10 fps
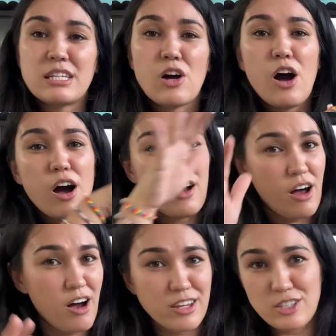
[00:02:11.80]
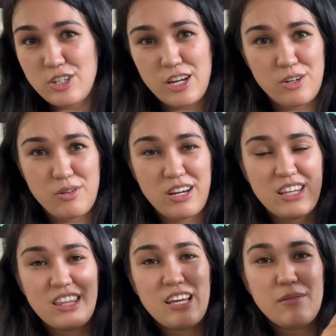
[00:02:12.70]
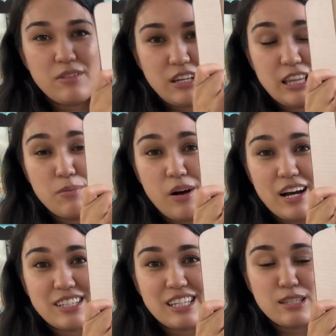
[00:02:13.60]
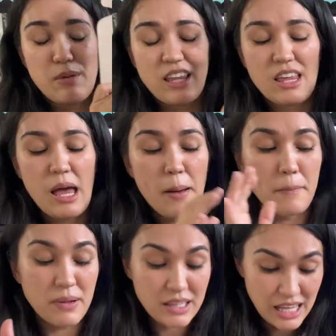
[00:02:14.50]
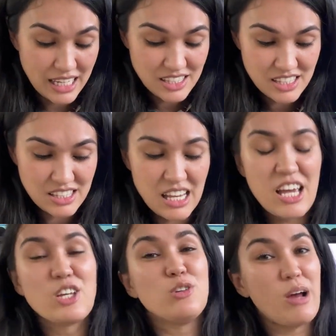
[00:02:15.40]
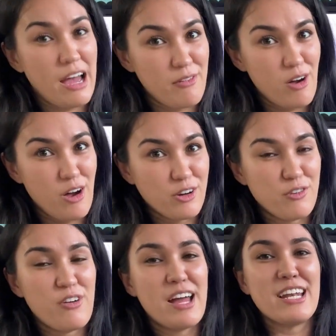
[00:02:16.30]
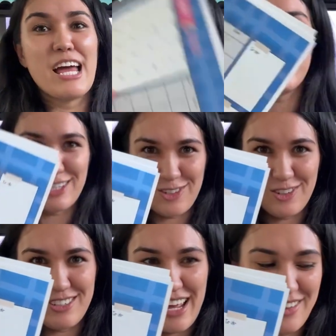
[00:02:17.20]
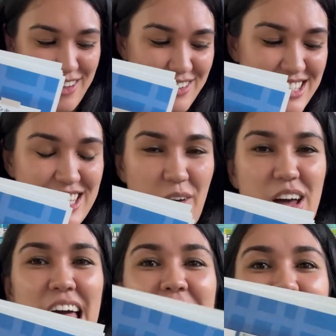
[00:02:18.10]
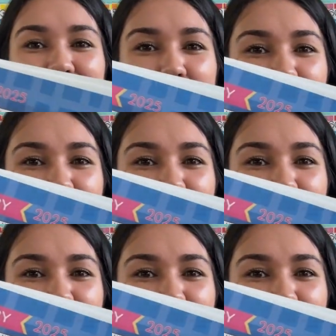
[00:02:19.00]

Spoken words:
in all the January thing in the box this month. Plus, you have all your fun digital downloads. So let